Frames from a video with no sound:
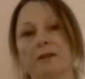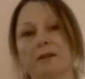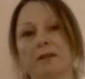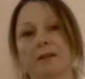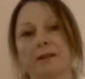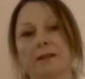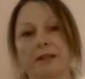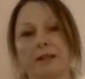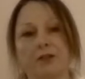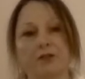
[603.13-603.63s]
the
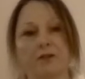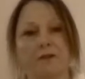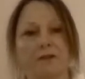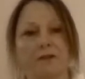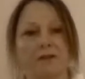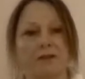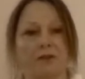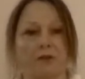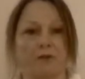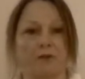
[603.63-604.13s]
nature of the
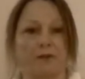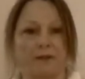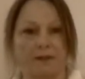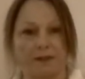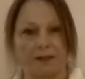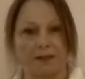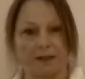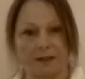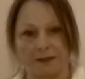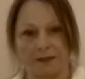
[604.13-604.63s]

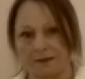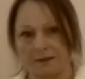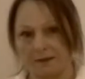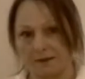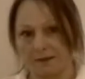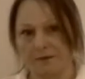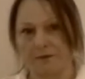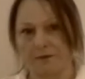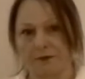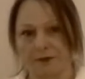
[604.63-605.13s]
service is
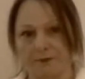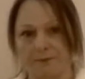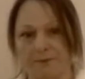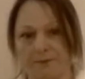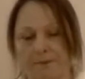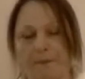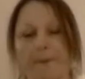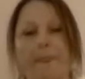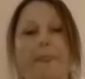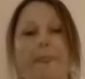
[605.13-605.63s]
different.
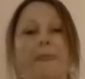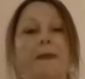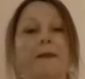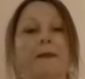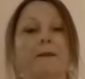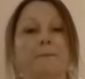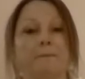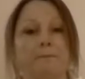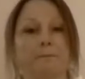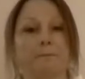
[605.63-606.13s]

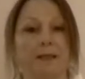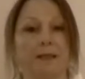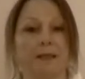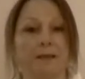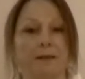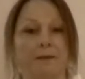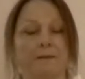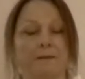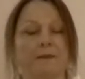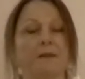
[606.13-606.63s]

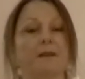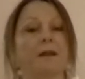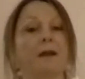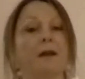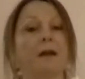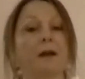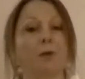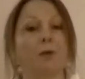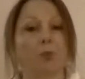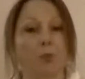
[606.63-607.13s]
Mediums,
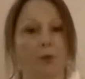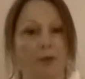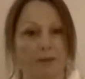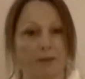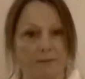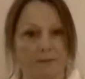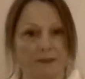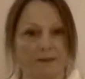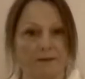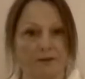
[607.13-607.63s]
we are
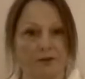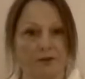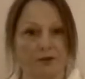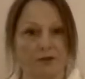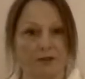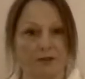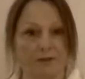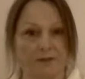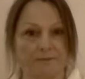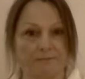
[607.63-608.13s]

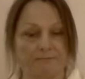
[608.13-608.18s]
messengers.